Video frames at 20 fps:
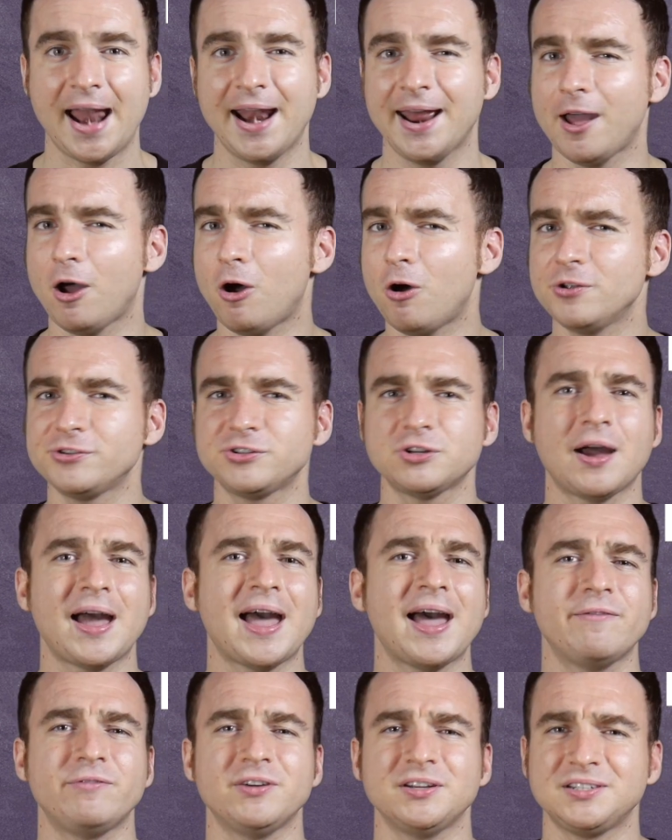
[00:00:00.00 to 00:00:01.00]
And I also
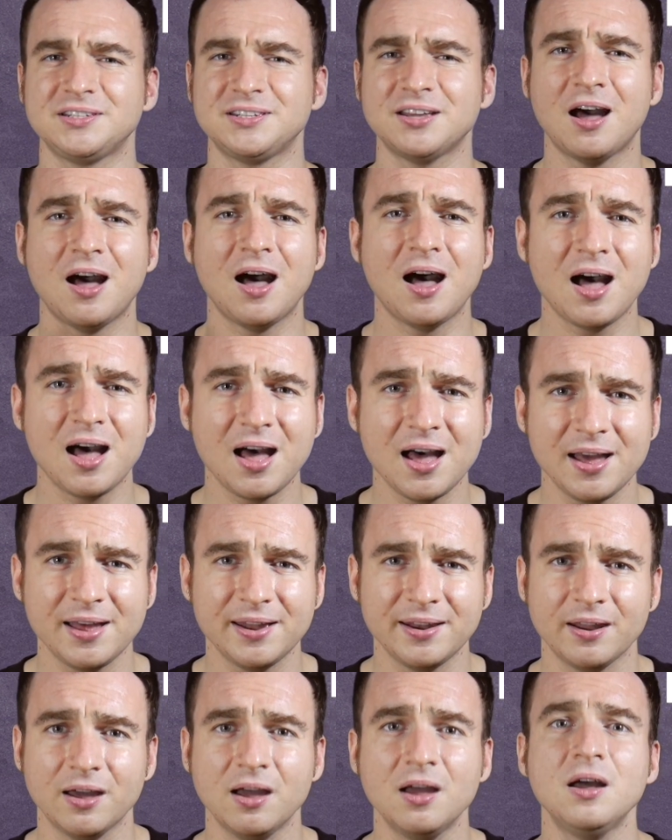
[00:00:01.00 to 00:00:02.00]
have a
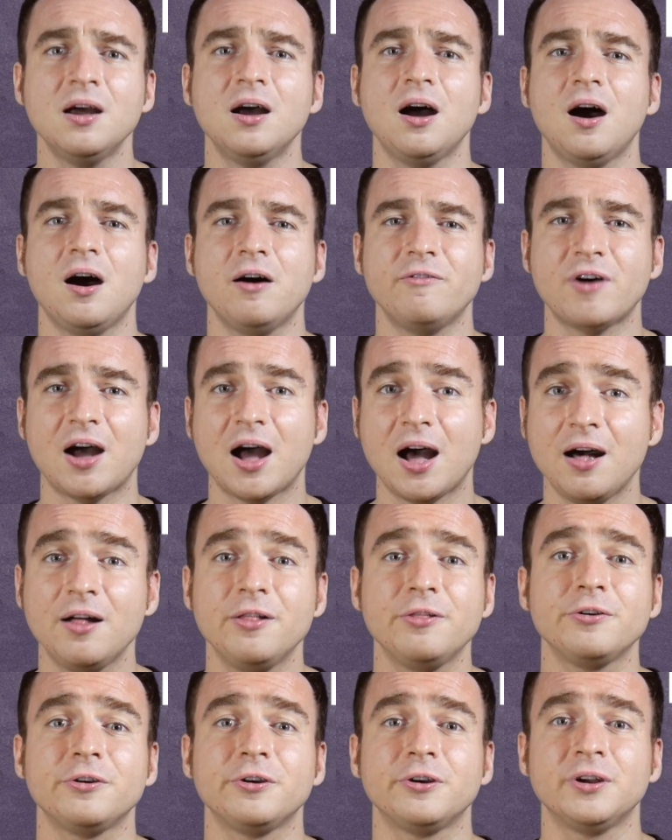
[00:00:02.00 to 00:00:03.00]
ton of
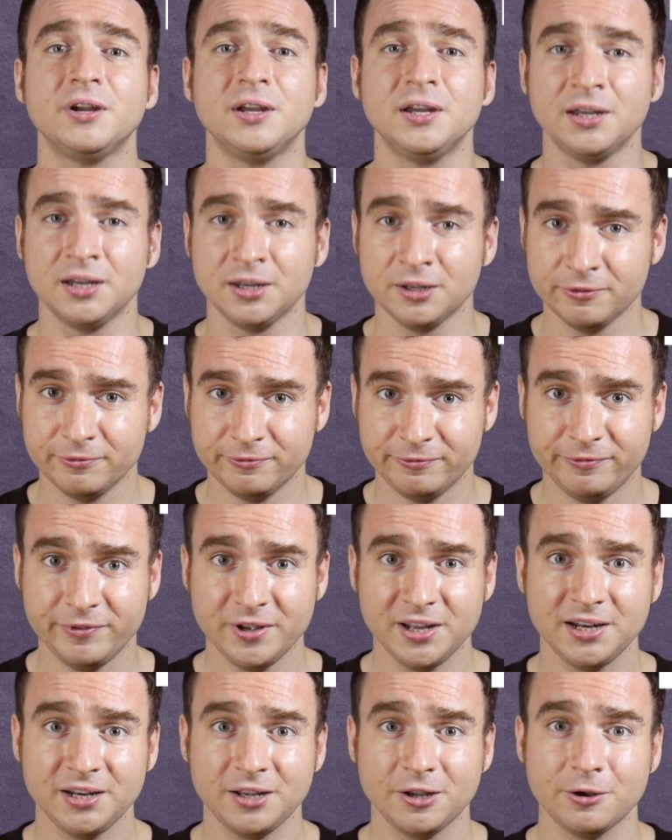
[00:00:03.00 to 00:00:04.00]
other
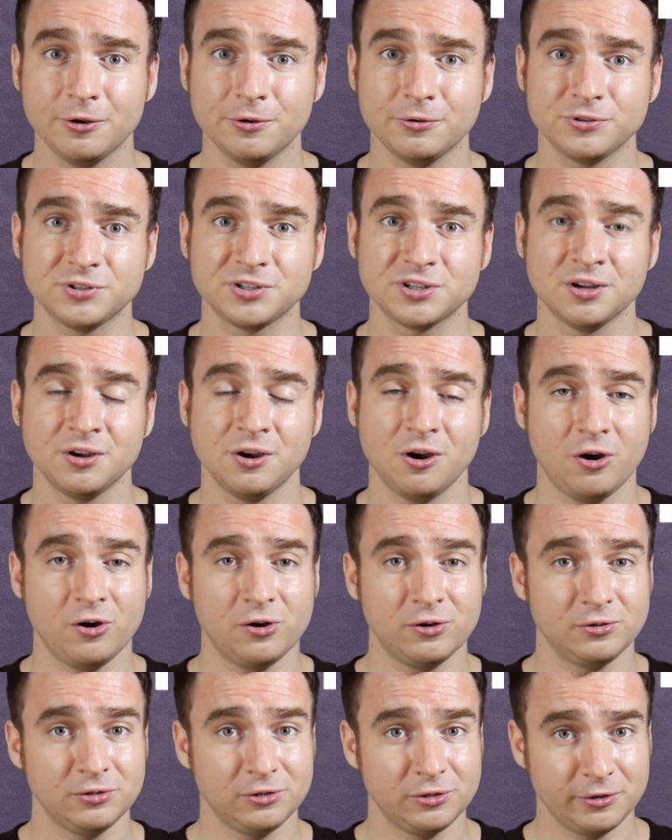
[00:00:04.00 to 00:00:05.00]
videos
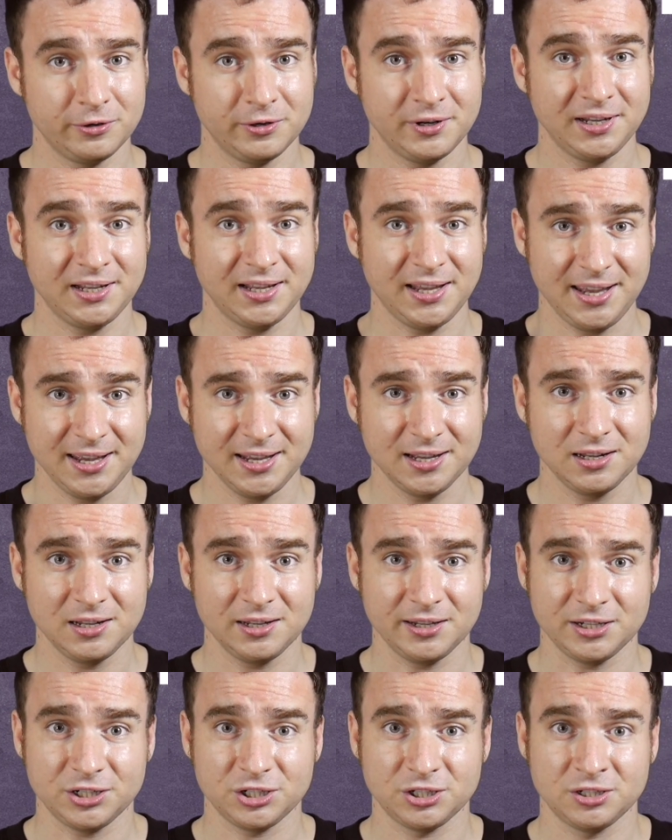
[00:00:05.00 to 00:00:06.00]
on learning
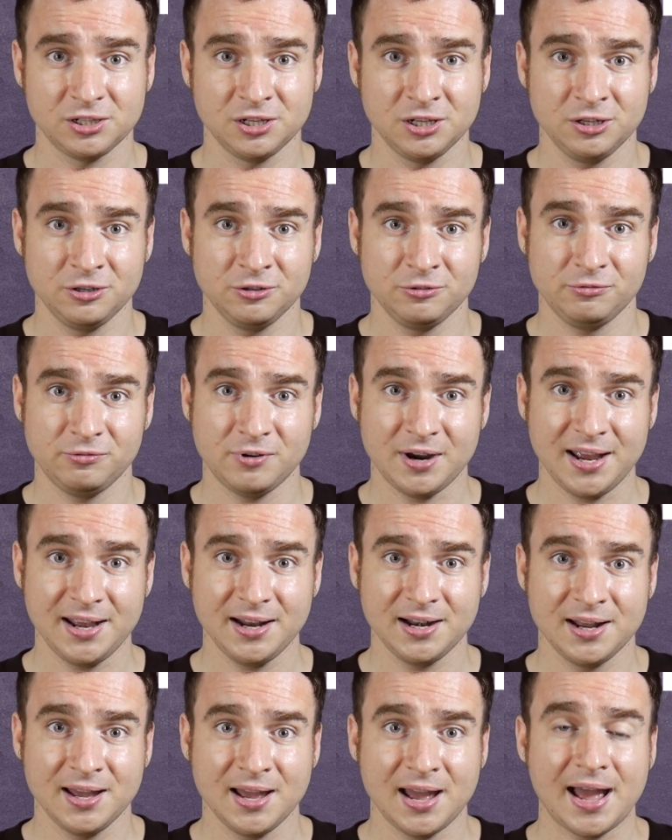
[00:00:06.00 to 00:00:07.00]
English,
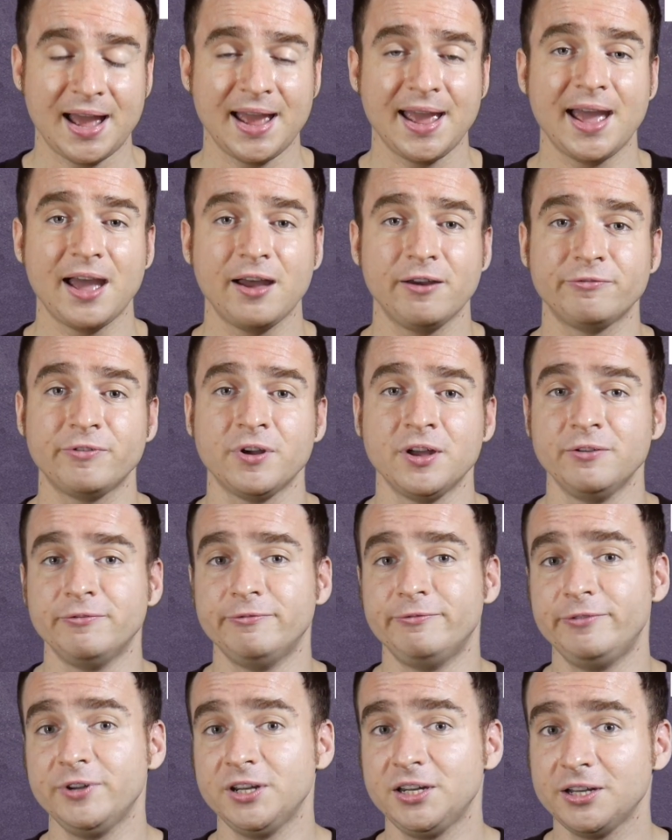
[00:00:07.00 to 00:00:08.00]
right? I have
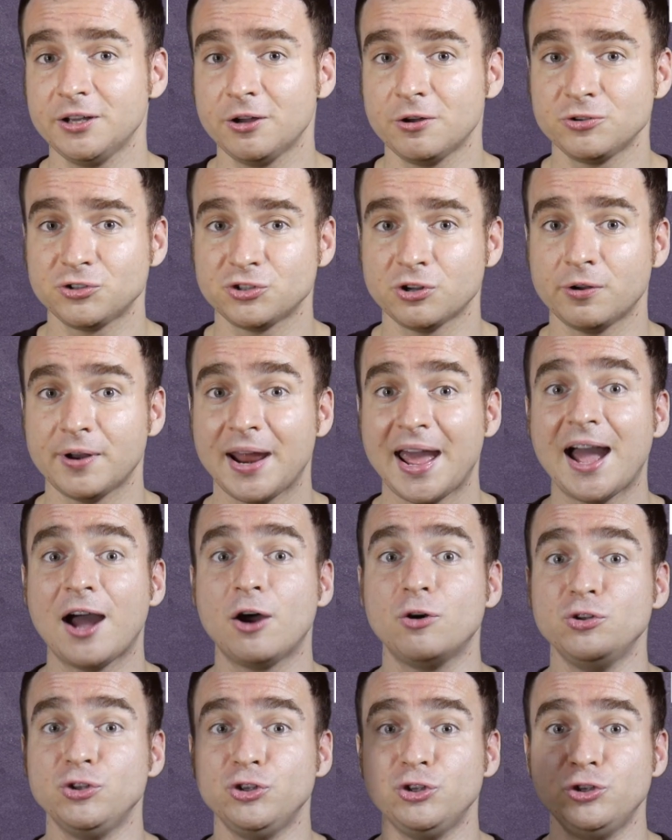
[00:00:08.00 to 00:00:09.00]
videos on
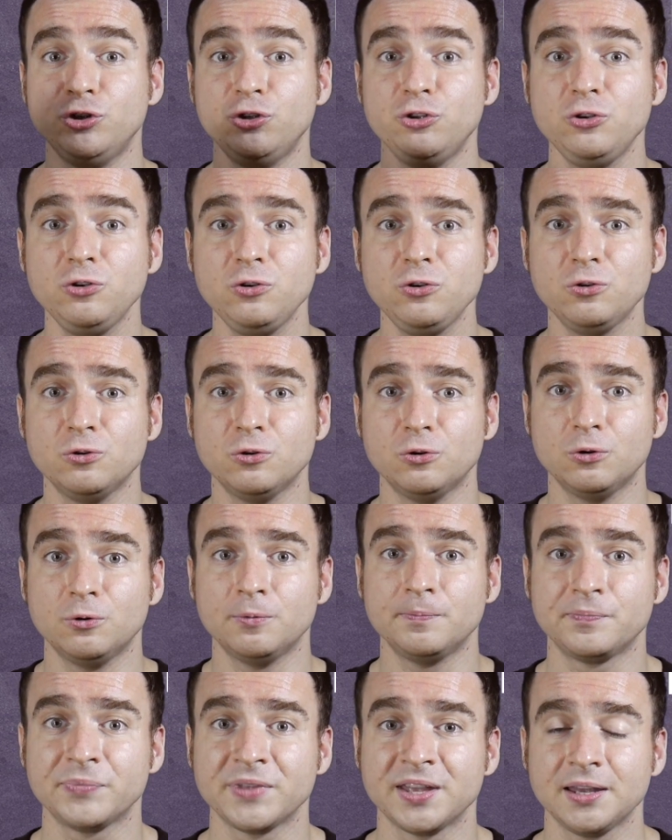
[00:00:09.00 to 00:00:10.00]
how
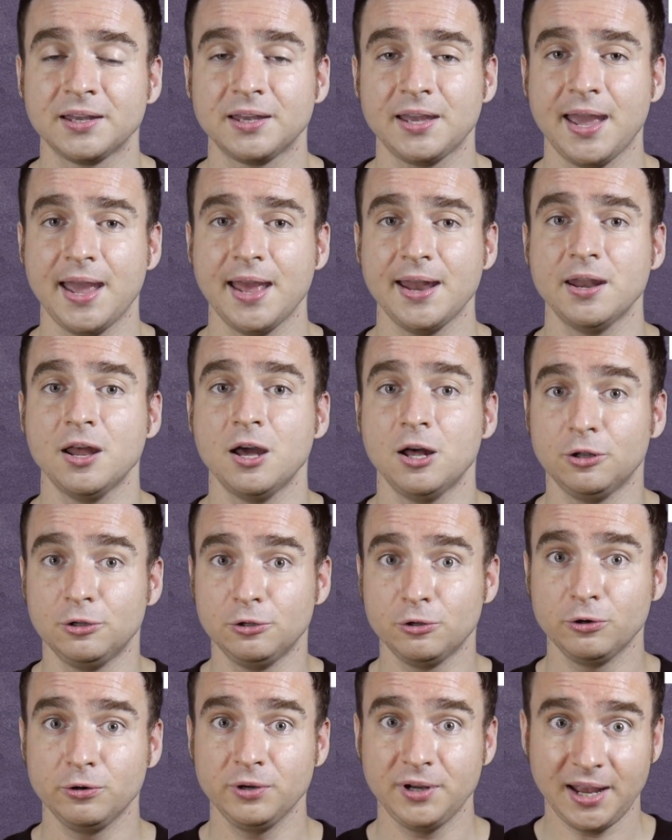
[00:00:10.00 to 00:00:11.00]
you can
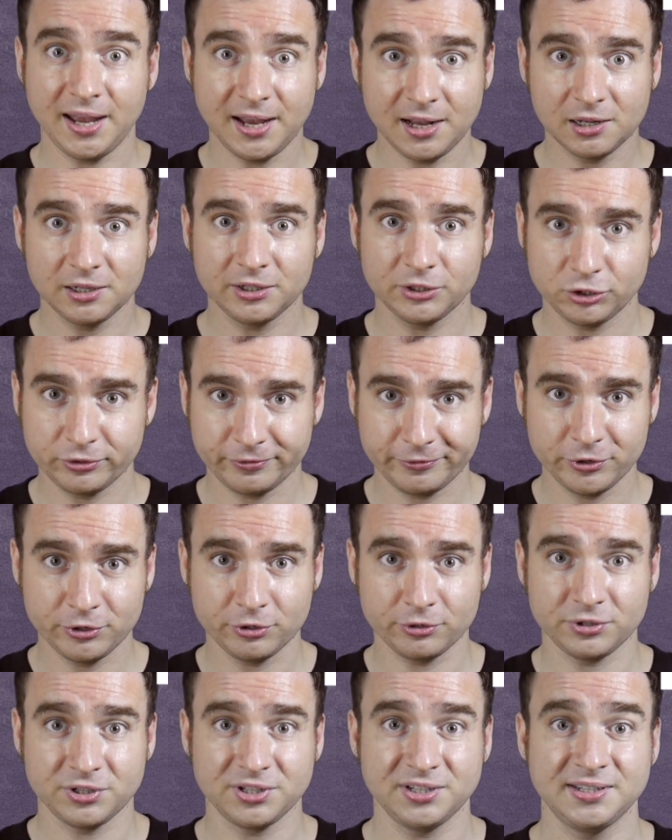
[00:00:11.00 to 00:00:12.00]
learn English
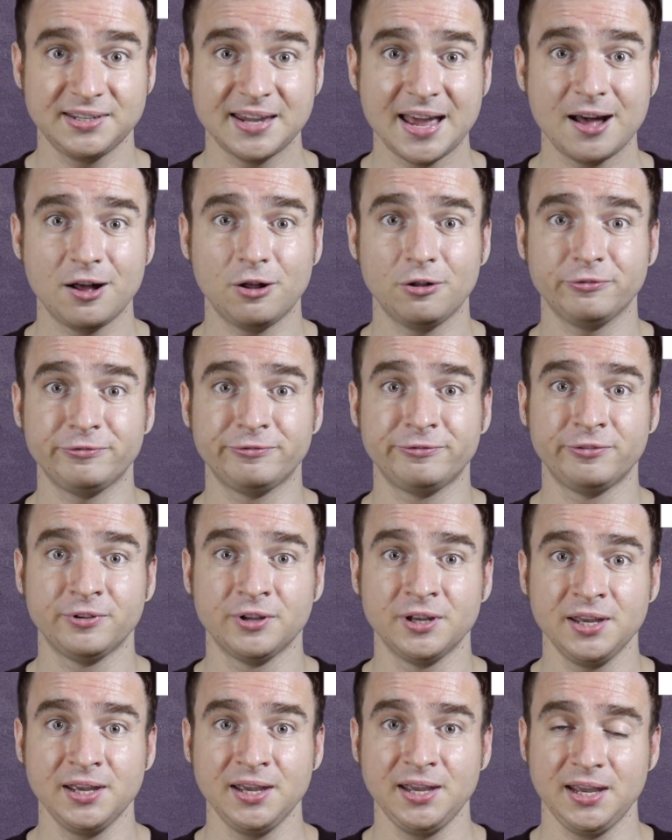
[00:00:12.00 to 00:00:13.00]
for
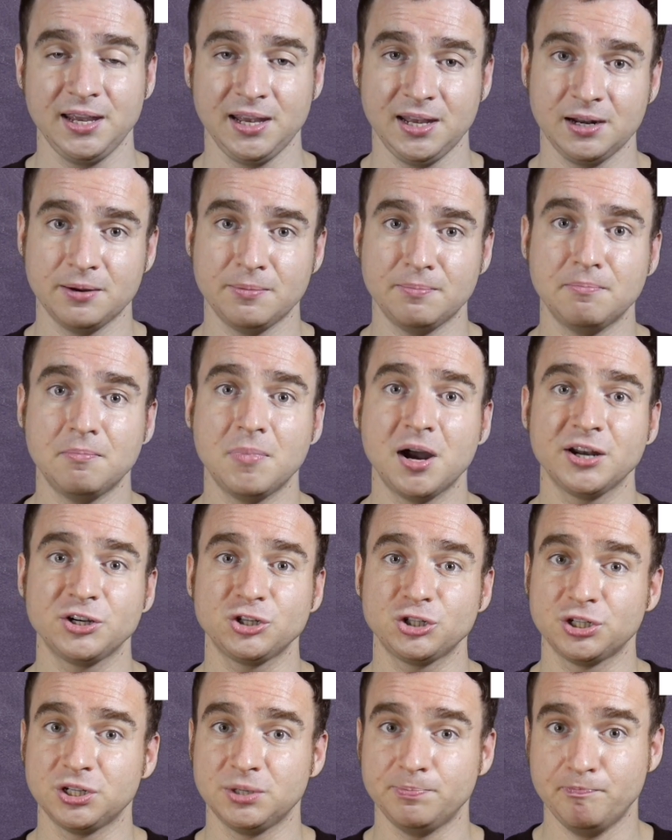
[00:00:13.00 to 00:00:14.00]
yourself in a
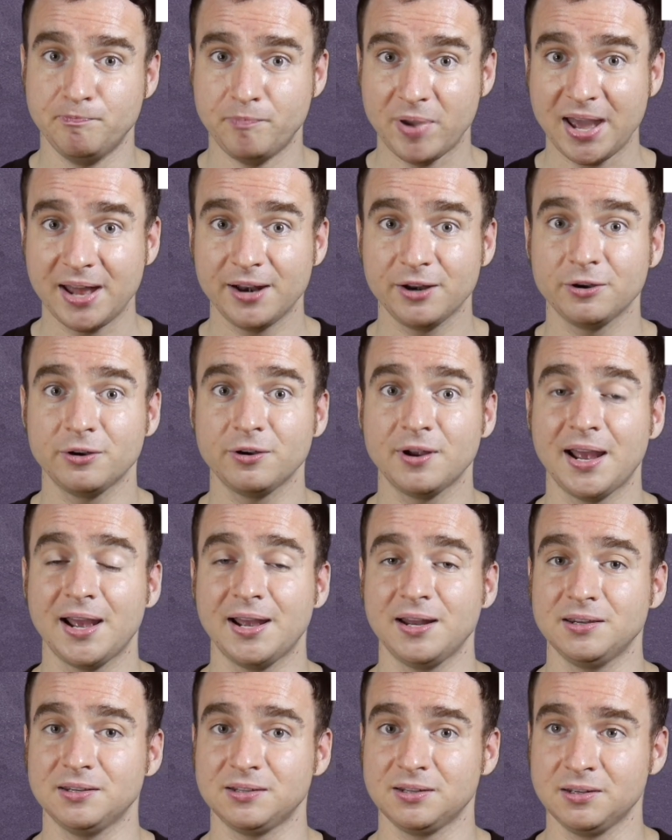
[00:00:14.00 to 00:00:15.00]
much better
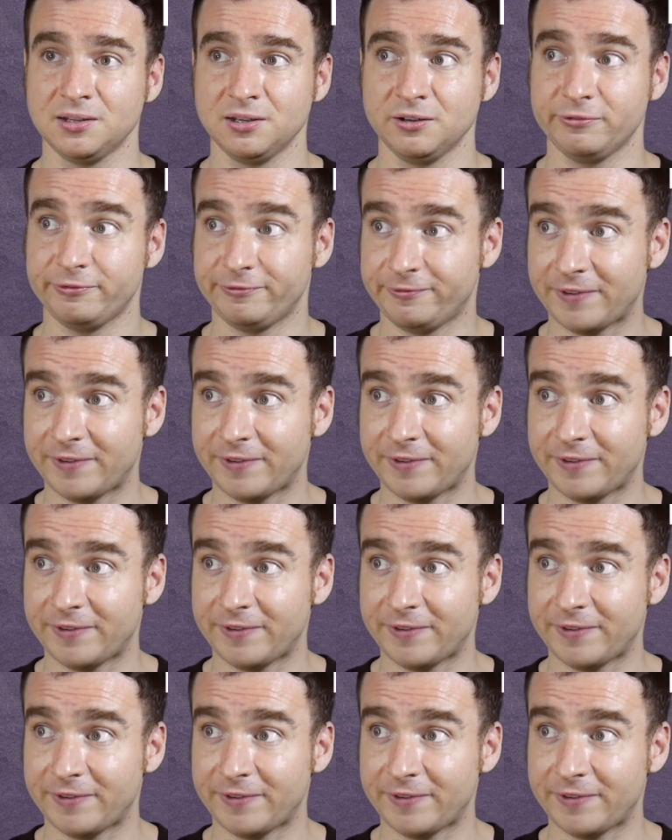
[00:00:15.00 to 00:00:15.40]
and